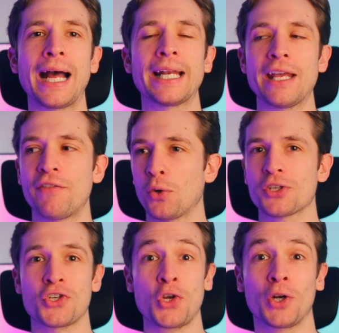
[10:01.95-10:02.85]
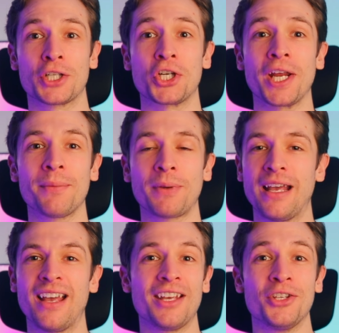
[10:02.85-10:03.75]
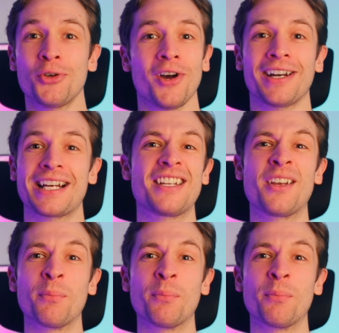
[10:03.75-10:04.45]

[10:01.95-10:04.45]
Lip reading: And if you're on a scholarship, you can't actually